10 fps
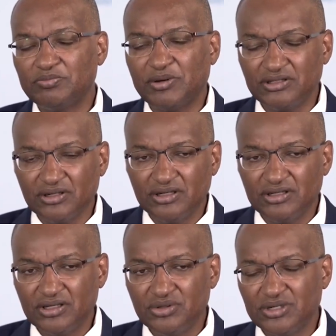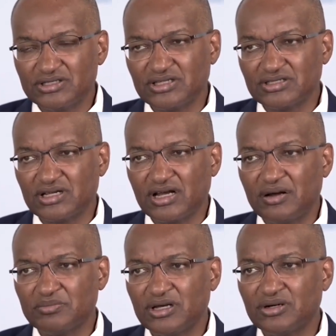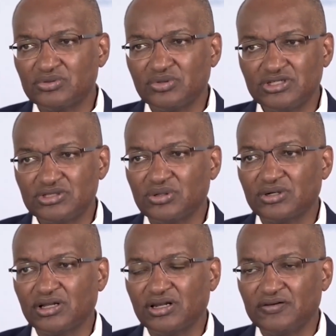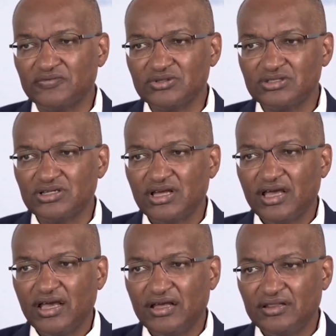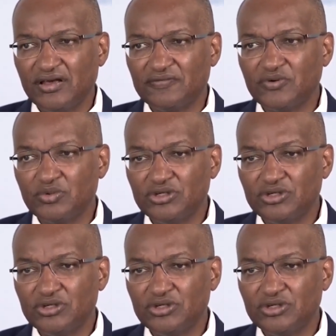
particularly in the U.S., has come down to historic levels, and therefore we